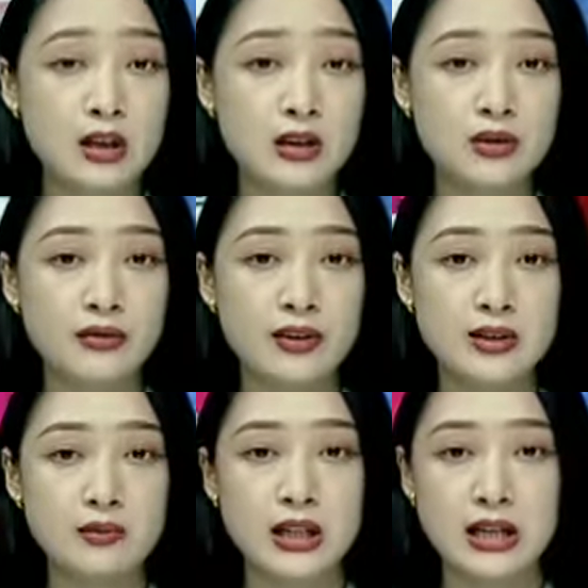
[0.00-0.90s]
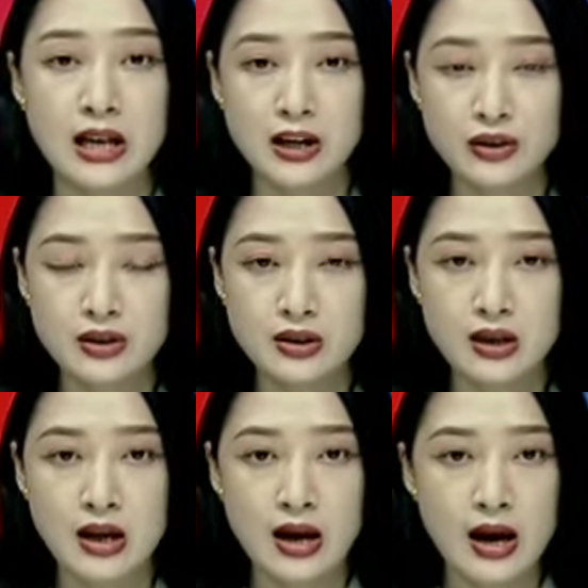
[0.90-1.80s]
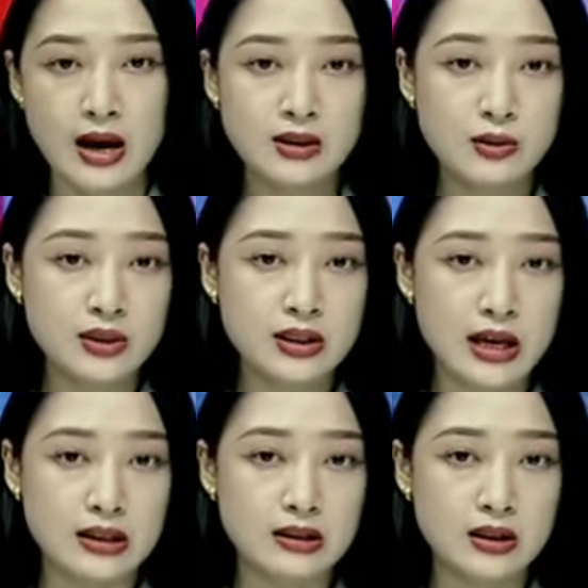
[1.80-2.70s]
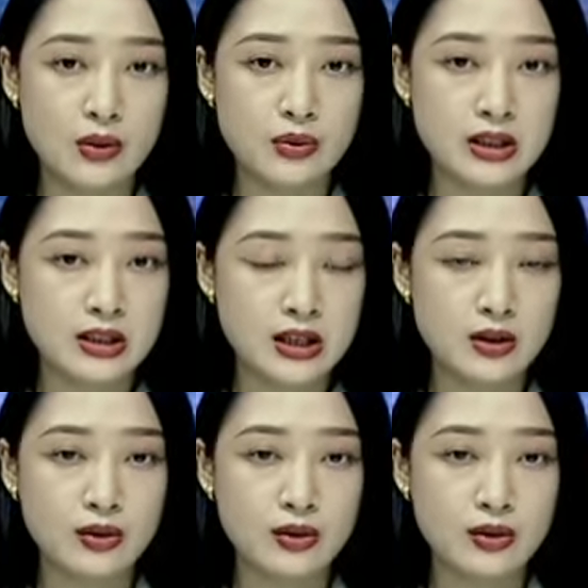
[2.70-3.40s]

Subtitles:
dates of assembly elections and to set the counting date